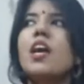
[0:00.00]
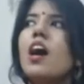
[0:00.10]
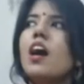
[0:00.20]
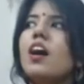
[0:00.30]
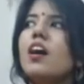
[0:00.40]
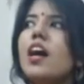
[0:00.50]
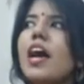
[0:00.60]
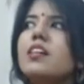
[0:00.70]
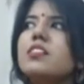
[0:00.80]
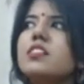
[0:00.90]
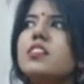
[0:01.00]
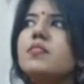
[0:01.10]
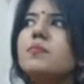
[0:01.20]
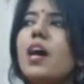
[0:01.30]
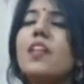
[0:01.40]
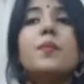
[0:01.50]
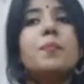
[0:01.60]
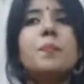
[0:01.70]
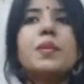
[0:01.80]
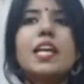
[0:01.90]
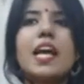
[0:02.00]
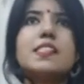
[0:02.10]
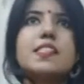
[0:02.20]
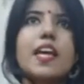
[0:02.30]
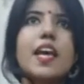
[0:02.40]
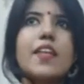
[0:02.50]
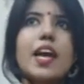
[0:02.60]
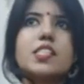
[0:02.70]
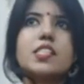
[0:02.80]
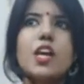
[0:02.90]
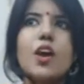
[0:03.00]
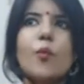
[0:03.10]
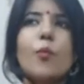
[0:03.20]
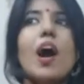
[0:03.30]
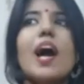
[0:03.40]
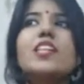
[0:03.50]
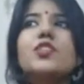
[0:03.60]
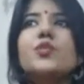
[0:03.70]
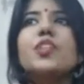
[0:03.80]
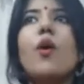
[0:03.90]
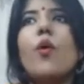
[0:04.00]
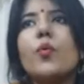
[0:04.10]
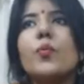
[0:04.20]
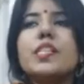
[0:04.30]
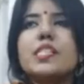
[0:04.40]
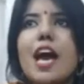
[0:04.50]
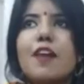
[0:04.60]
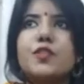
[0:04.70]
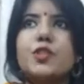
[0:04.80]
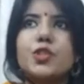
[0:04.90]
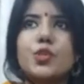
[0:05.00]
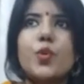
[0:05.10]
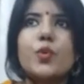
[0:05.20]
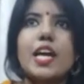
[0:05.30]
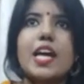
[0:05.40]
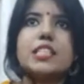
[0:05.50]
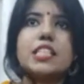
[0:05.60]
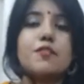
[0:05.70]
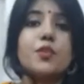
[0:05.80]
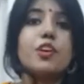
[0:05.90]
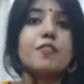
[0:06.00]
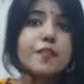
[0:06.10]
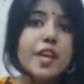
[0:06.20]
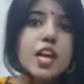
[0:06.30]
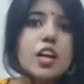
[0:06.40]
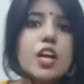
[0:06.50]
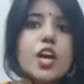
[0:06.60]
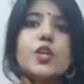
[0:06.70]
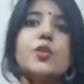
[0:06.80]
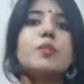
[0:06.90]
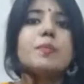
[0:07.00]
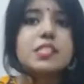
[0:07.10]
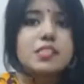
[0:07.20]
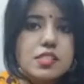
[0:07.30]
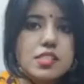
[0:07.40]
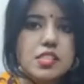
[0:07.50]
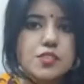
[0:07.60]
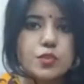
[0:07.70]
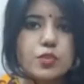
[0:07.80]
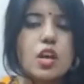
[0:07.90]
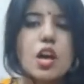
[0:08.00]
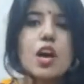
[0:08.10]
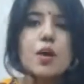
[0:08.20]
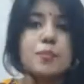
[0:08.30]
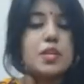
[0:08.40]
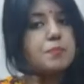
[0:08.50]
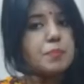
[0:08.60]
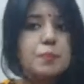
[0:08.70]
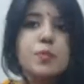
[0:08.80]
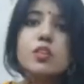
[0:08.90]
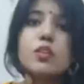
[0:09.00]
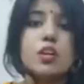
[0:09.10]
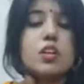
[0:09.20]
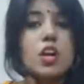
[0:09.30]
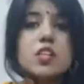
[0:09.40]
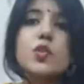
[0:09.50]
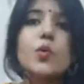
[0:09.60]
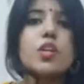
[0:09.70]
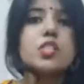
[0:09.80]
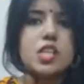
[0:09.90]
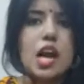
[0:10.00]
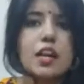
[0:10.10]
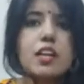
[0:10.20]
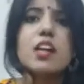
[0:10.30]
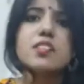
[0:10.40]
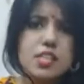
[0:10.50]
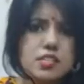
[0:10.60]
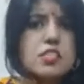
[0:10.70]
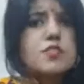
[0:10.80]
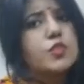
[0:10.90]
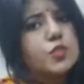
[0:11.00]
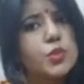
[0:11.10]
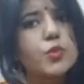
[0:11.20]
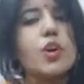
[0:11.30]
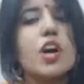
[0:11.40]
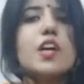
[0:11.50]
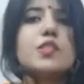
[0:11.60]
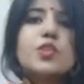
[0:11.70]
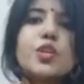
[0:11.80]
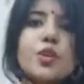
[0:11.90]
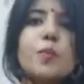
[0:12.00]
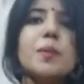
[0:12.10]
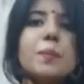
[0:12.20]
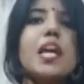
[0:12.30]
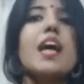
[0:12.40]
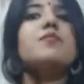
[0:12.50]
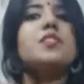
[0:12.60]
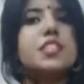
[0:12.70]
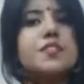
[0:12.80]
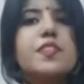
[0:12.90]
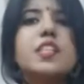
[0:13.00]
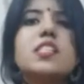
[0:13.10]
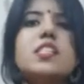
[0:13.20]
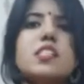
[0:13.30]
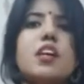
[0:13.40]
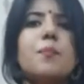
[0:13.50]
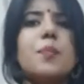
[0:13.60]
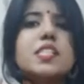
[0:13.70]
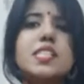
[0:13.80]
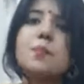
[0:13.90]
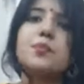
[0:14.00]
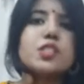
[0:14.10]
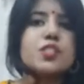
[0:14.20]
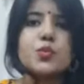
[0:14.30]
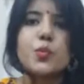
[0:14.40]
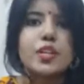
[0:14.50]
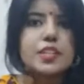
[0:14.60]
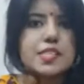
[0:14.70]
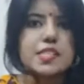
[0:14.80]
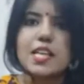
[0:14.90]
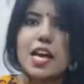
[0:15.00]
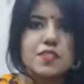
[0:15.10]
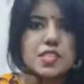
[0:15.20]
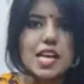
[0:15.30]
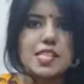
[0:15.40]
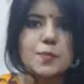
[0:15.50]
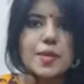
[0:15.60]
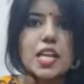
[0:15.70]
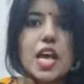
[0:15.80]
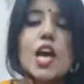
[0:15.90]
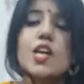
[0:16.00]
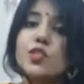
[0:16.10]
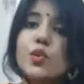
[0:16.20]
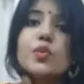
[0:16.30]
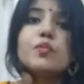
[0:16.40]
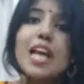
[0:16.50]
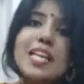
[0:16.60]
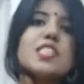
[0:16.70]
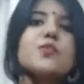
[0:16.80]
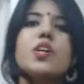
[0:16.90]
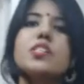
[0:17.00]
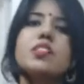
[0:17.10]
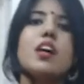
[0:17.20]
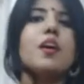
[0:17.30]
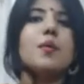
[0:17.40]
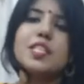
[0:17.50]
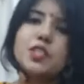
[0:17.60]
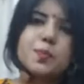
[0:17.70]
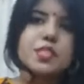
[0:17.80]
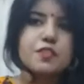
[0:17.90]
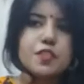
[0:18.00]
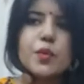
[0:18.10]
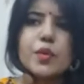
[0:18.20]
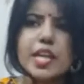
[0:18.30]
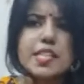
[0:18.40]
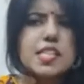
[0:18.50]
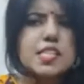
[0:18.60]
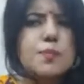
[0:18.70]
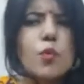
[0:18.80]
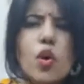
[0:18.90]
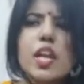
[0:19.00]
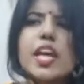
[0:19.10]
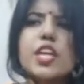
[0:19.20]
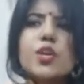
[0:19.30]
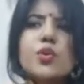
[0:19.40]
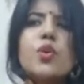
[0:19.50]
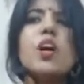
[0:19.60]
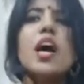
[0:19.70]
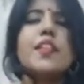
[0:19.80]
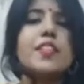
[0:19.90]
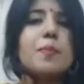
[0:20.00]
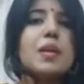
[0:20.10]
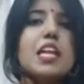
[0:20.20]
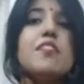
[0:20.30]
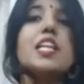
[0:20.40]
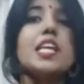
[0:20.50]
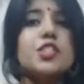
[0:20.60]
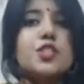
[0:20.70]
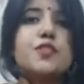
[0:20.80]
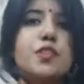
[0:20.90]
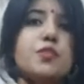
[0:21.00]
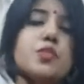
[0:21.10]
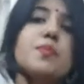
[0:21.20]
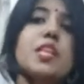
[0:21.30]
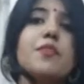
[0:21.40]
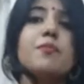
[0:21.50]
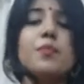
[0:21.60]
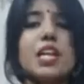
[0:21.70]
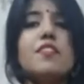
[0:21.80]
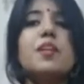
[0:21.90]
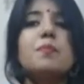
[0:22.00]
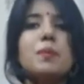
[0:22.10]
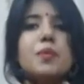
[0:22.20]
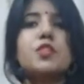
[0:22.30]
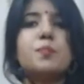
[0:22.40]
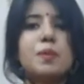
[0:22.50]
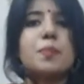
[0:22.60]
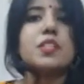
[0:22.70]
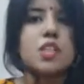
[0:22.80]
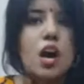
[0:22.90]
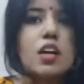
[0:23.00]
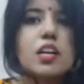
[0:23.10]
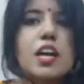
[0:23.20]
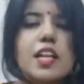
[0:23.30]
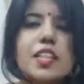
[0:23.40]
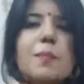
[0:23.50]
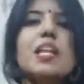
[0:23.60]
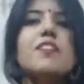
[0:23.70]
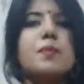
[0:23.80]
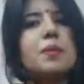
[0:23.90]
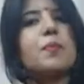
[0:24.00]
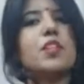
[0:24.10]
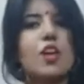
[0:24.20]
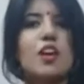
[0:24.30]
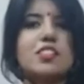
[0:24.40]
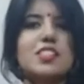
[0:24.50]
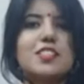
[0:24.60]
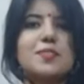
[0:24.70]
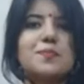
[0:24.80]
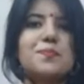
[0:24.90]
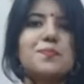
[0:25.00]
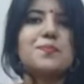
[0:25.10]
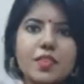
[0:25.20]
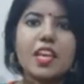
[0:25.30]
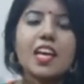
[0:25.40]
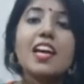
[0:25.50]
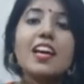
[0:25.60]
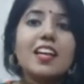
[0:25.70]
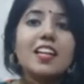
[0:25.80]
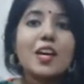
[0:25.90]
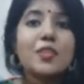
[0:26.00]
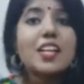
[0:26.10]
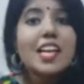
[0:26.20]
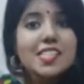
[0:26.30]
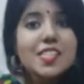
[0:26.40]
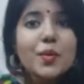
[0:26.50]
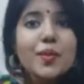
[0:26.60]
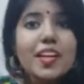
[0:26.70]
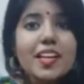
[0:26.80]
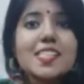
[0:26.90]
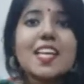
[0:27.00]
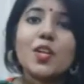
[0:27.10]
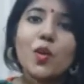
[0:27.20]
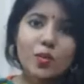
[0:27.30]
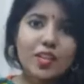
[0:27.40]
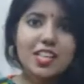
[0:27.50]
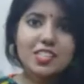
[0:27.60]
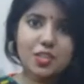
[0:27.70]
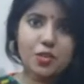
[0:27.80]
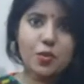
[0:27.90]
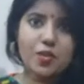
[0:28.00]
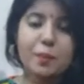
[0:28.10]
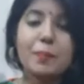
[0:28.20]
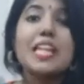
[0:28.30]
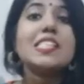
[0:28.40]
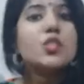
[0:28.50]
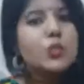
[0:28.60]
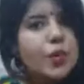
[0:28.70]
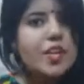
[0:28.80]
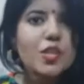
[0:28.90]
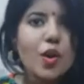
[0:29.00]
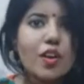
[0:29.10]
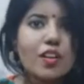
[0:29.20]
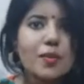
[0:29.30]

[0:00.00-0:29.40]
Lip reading: And other people can say that why do they always have to show that if you are fair you will be successful? Girls who are dark are successful too. So people have different perceptions toward this advertisement. So that is what interpretive theory is. It's more like they believe in interviews, they believe in people to people talk, they believe in people thoughts. Now the next theory is encoding and decoding by Stuart Hall.